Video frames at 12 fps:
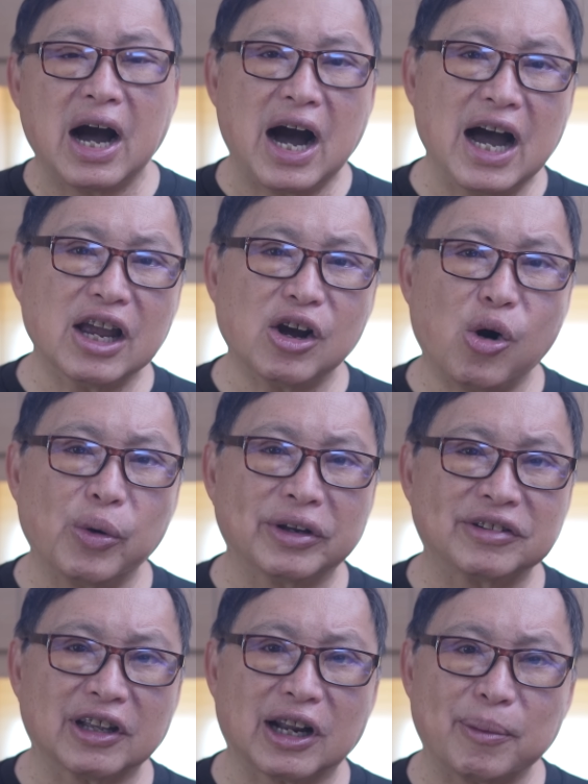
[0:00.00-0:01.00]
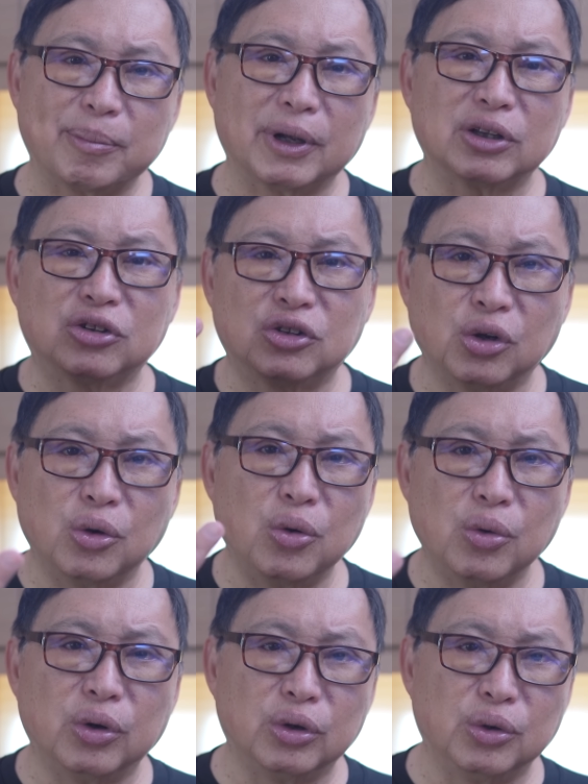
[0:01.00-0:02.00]
I always set up
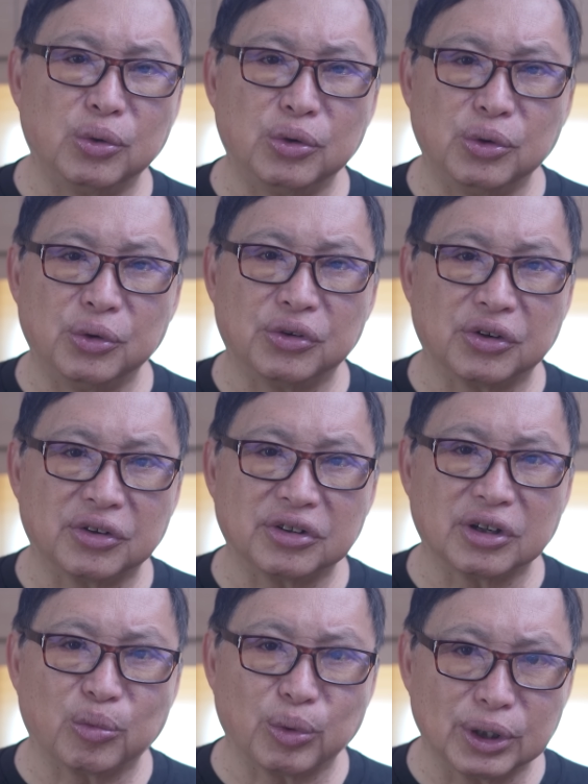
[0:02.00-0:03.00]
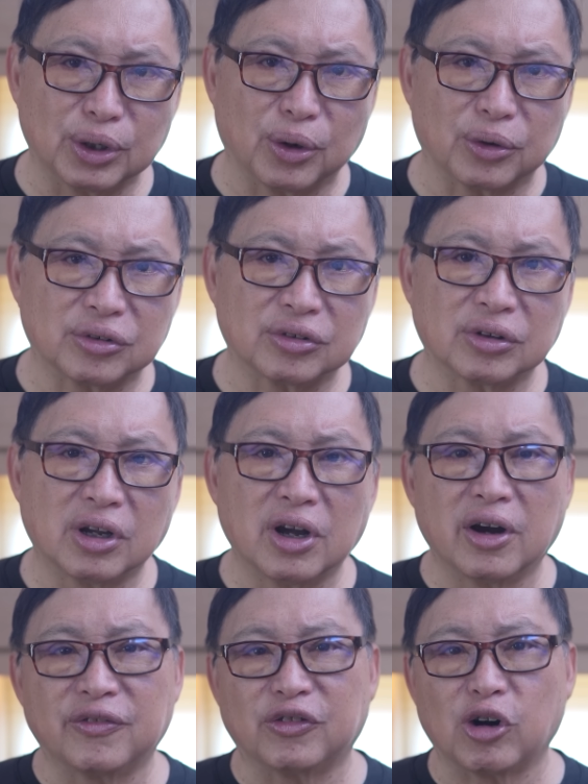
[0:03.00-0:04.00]
two new users in Windows.
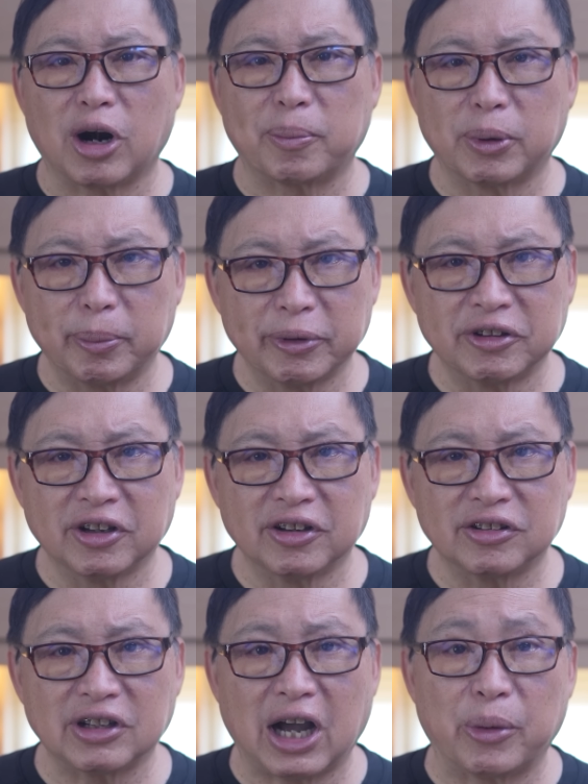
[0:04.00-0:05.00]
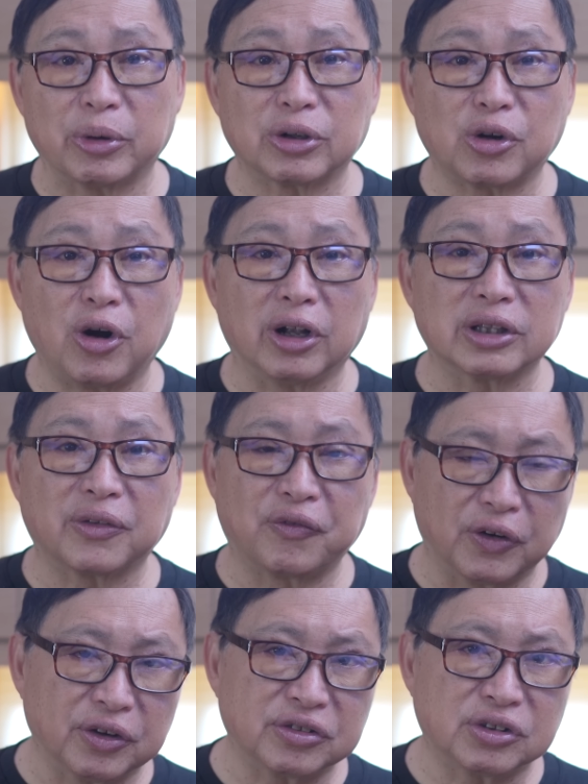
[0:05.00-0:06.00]
For our purposes, I will call the
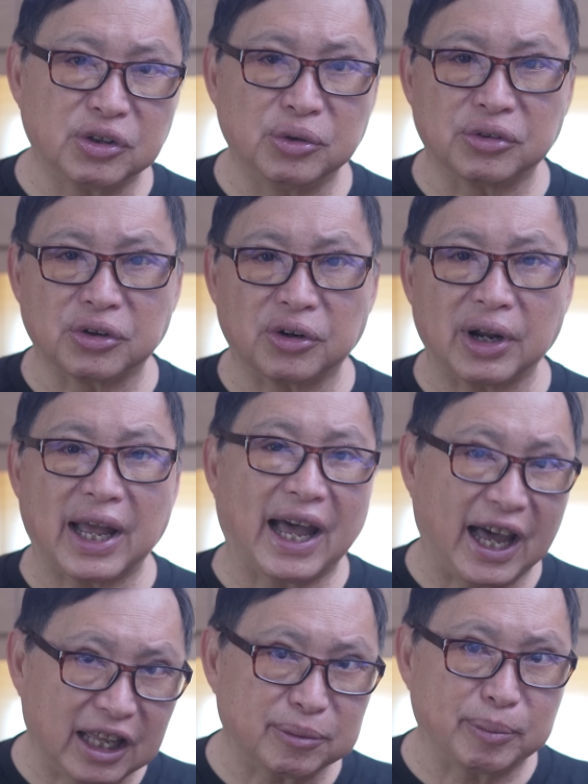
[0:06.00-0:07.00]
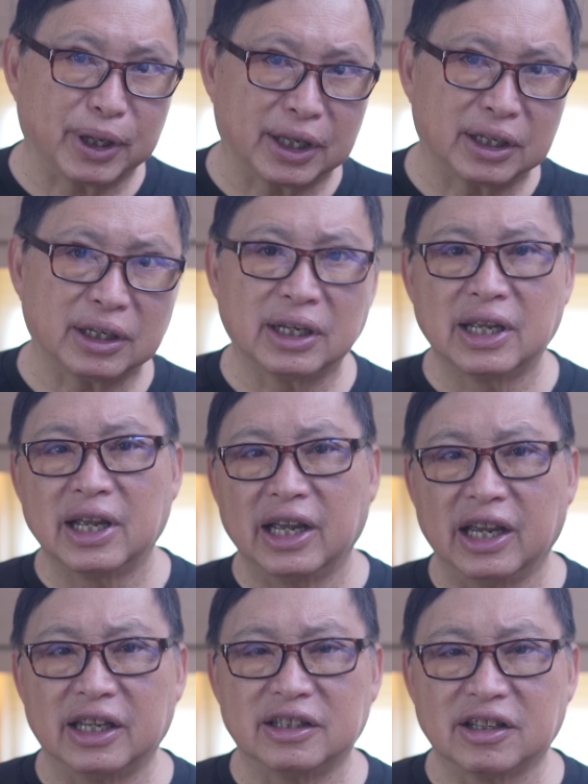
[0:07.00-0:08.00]
first user admin
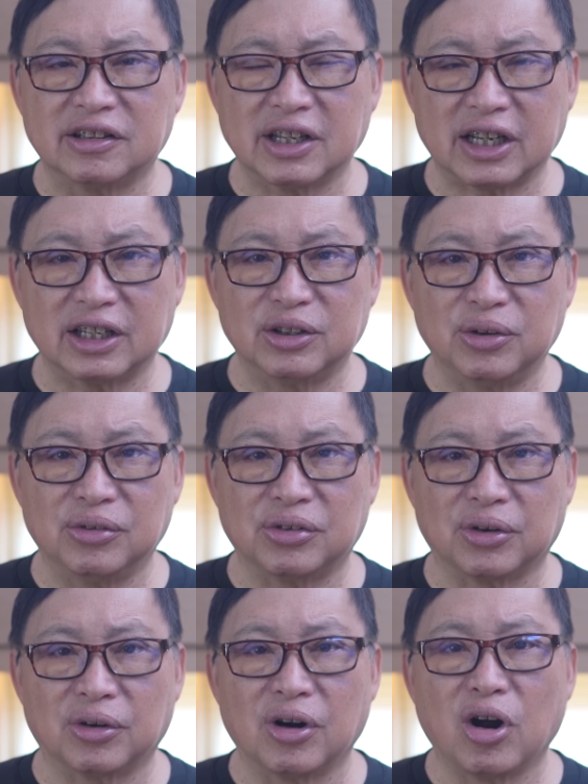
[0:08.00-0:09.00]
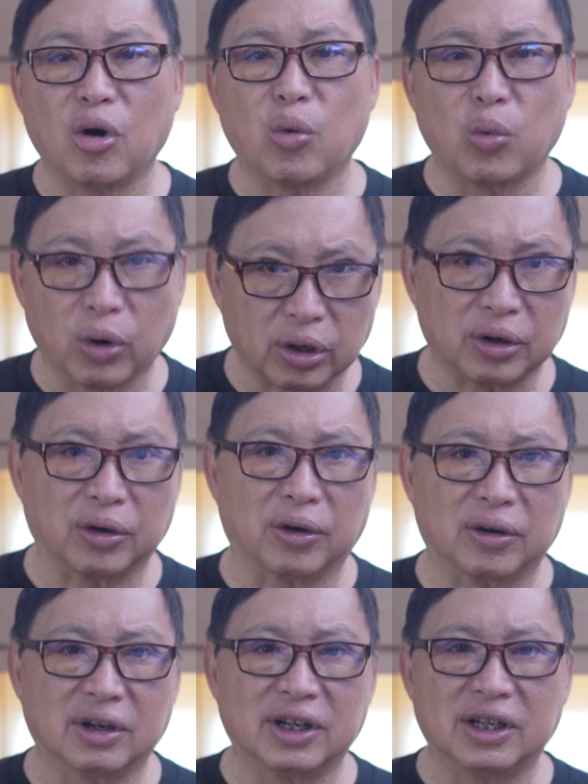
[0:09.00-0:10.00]
and the second user worker.
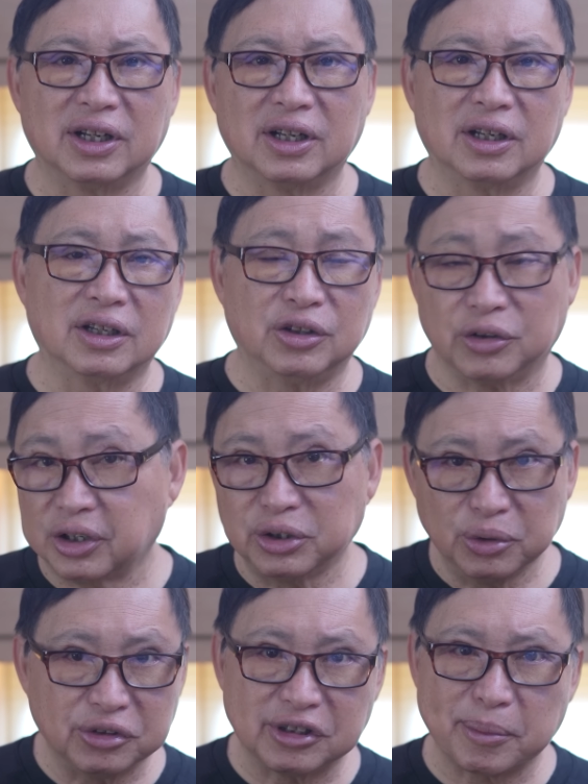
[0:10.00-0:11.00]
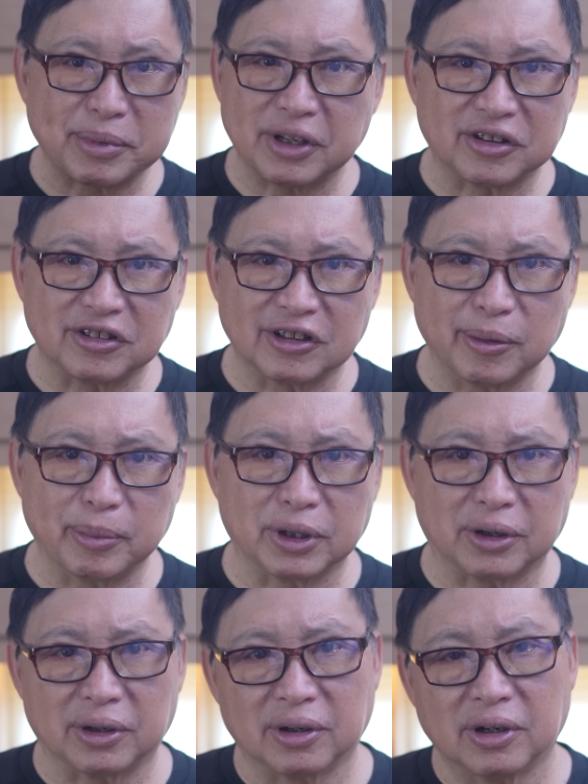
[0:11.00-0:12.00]
You can do something
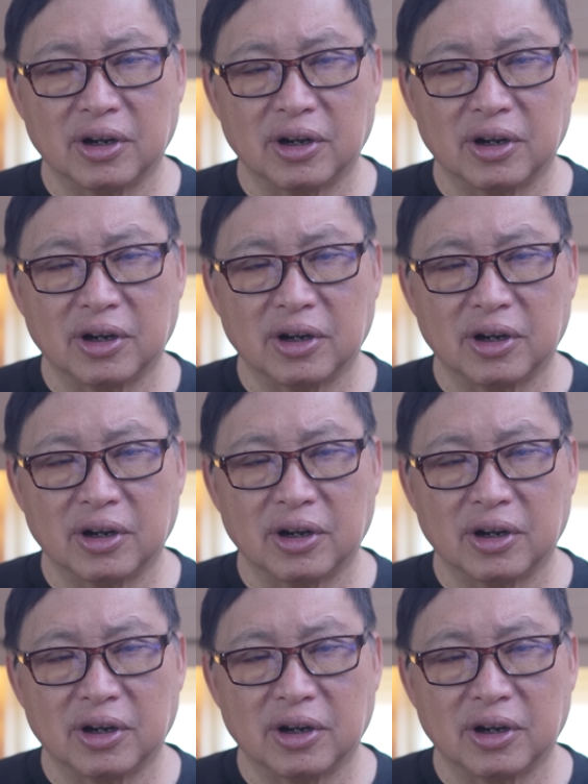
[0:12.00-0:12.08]
similar.